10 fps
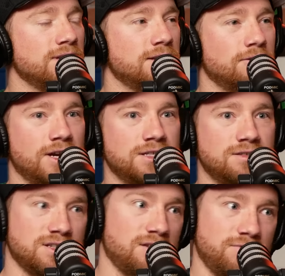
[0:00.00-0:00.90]
getting into
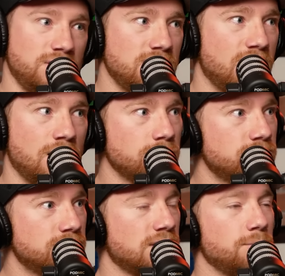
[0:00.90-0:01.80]
racing. He's like, if you need any
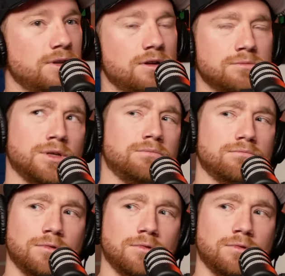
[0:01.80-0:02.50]
help, just let me know. I'm like,